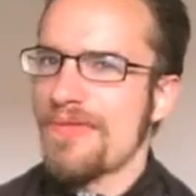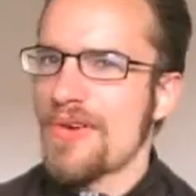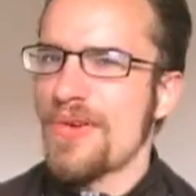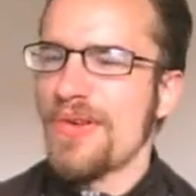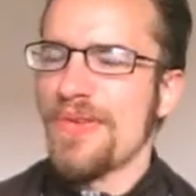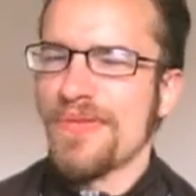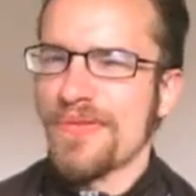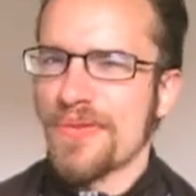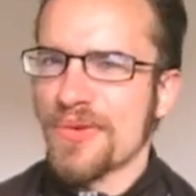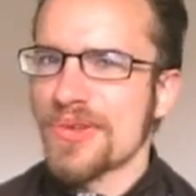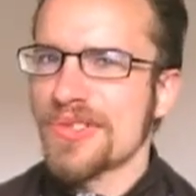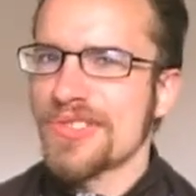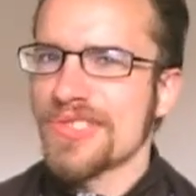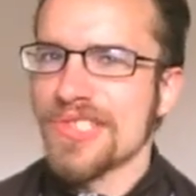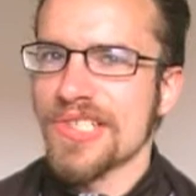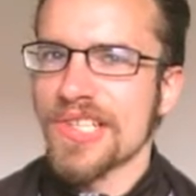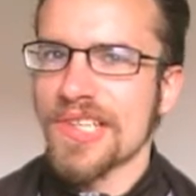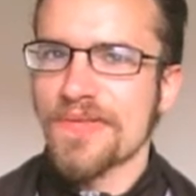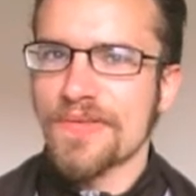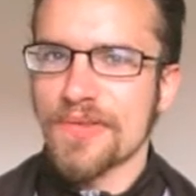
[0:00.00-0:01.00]
Very
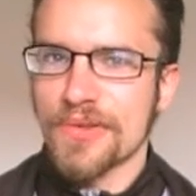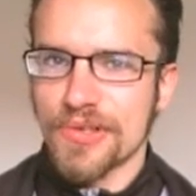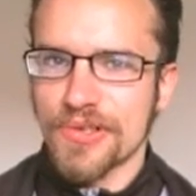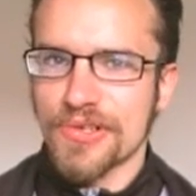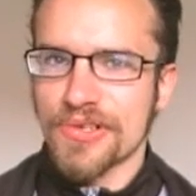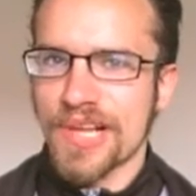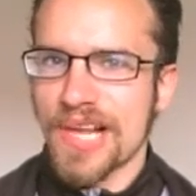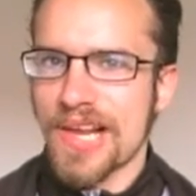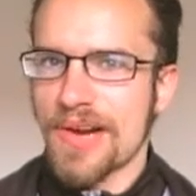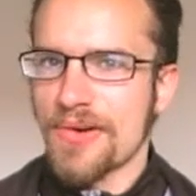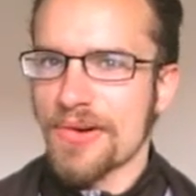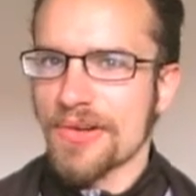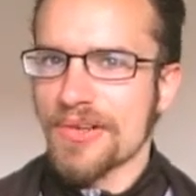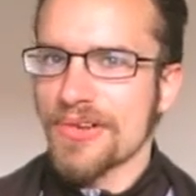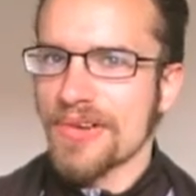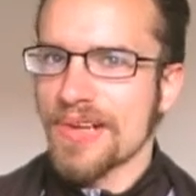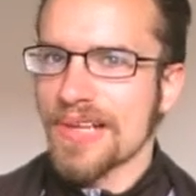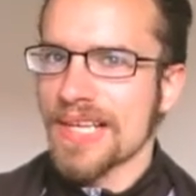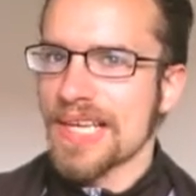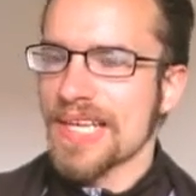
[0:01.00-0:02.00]
fortunate for your
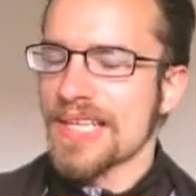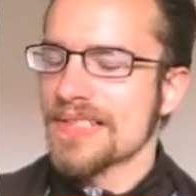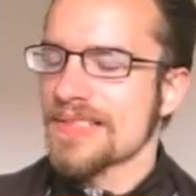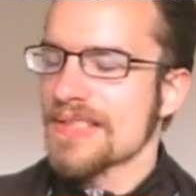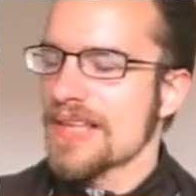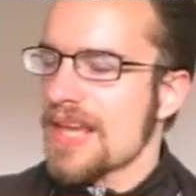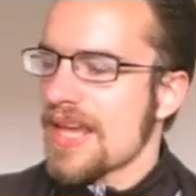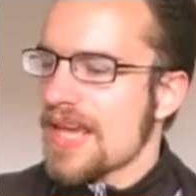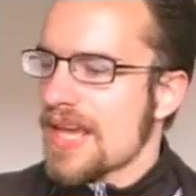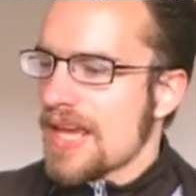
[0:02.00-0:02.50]
character, I guess.